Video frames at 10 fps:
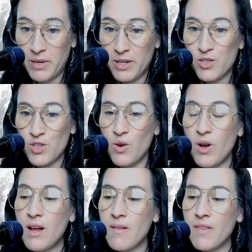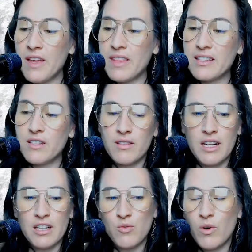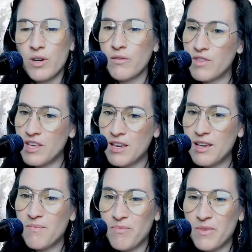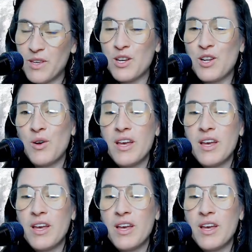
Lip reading: So, and that's one of the, you